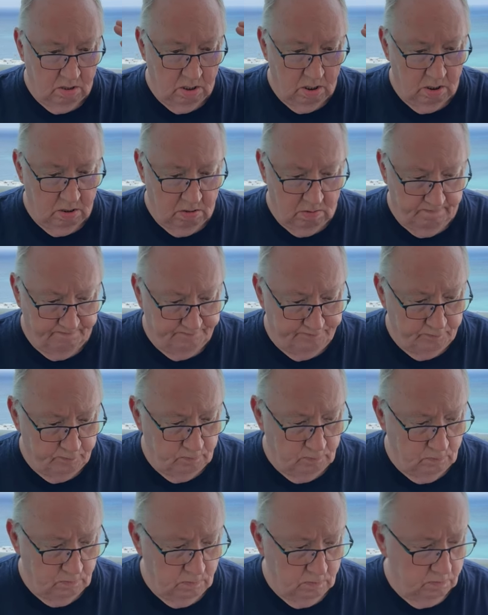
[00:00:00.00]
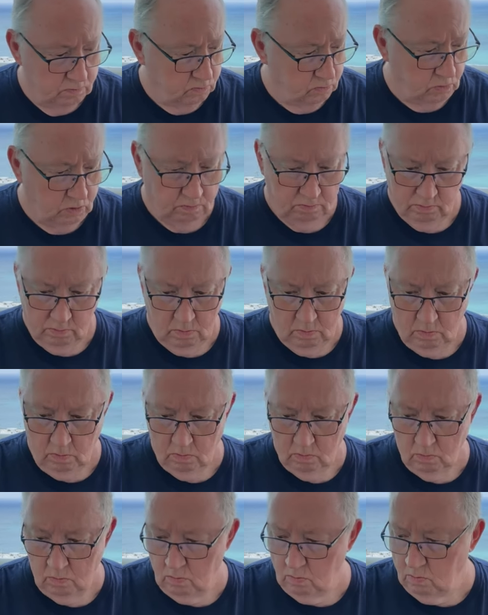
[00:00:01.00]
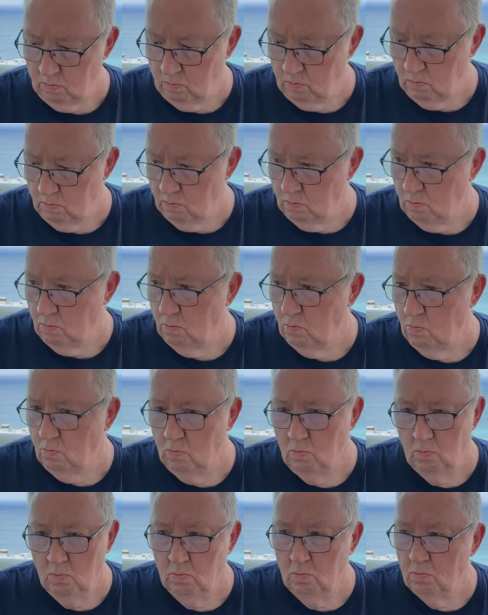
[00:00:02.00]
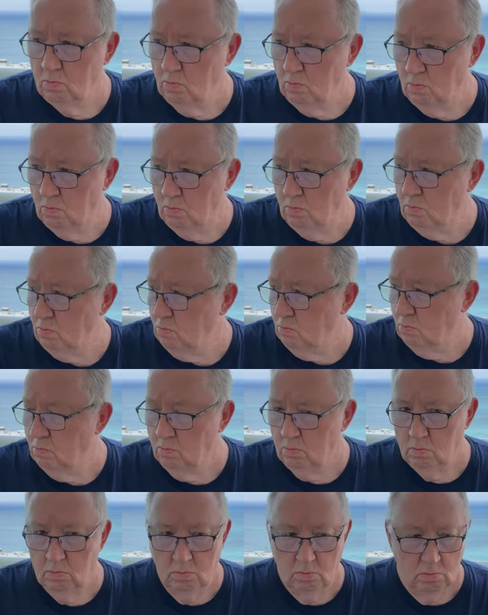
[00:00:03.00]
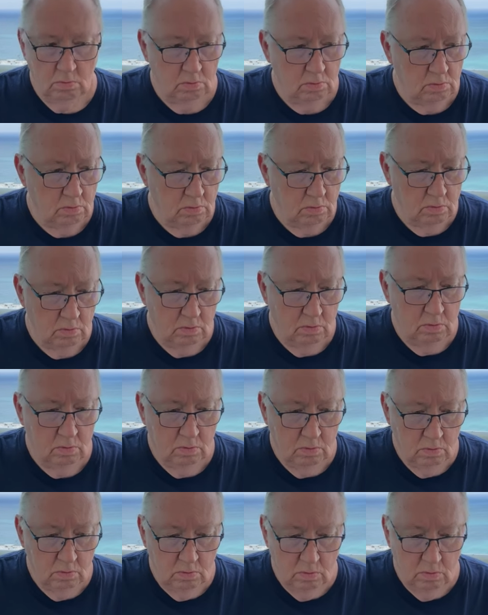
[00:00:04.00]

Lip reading: Nobody speaks.